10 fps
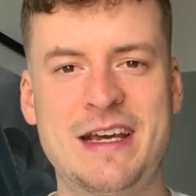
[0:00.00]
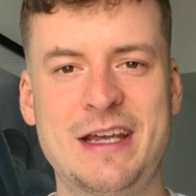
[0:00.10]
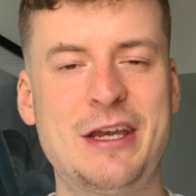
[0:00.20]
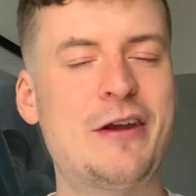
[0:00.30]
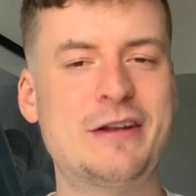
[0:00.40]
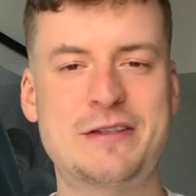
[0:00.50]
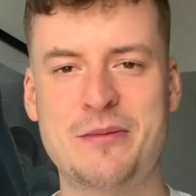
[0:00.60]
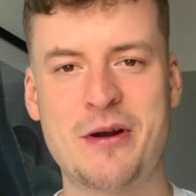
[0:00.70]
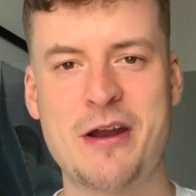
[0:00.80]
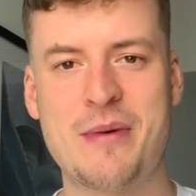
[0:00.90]
You don't need to
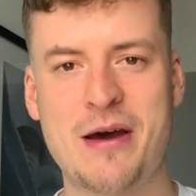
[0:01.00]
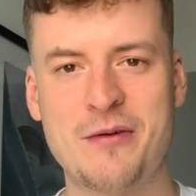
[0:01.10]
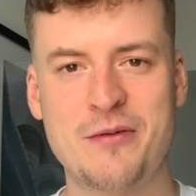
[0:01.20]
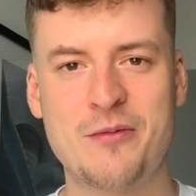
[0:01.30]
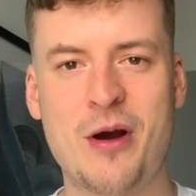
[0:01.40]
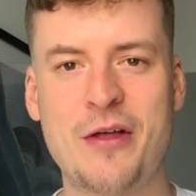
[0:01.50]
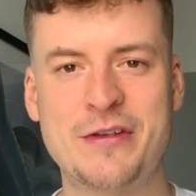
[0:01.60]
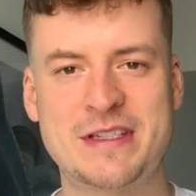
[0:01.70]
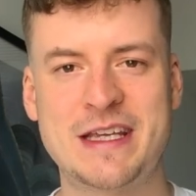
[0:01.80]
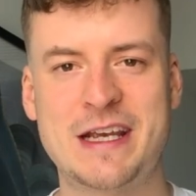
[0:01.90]
worry about what
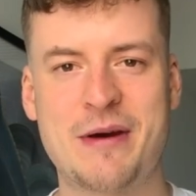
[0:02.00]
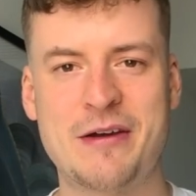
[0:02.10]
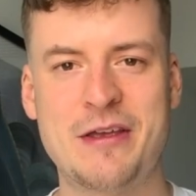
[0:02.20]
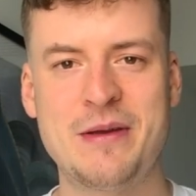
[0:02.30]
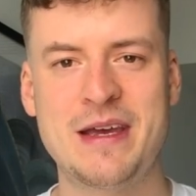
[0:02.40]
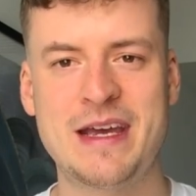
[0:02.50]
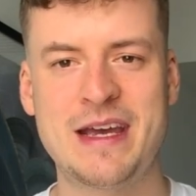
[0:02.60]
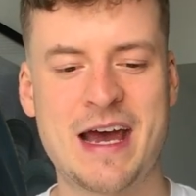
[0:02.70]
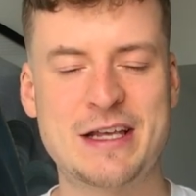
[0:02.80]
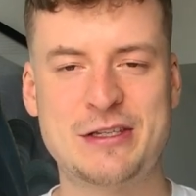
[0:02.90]
others think about you,
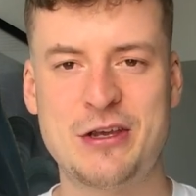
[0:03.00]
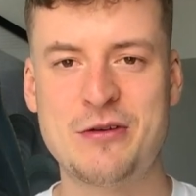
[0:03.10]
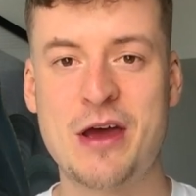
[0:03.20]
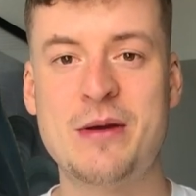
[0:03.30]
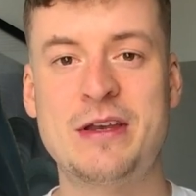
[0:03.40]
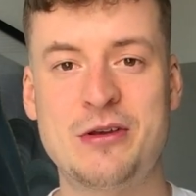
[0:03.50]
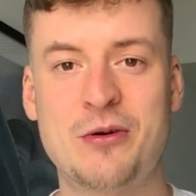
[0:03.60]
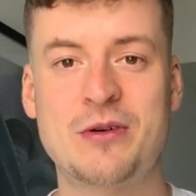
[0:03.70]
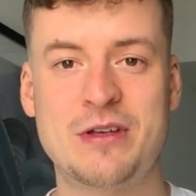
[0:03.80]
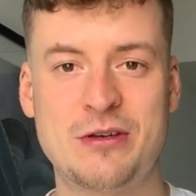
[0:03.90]
as you know in
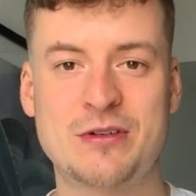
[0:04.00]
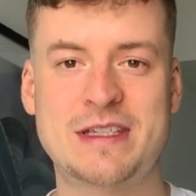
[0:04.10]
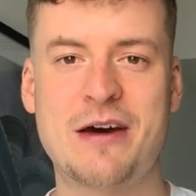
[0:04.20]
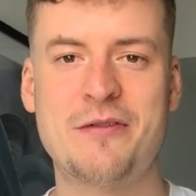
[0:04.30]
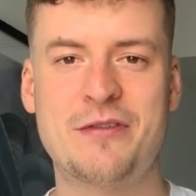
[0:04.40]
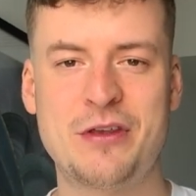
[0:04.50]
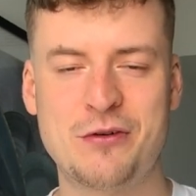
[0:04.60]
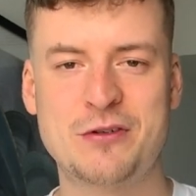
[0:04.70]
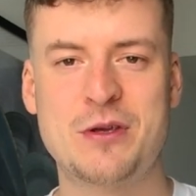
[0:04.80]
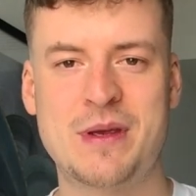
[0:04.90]
your yourself that
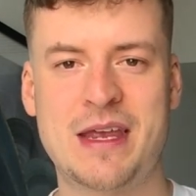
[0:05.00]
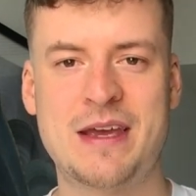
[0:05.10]
you're doing it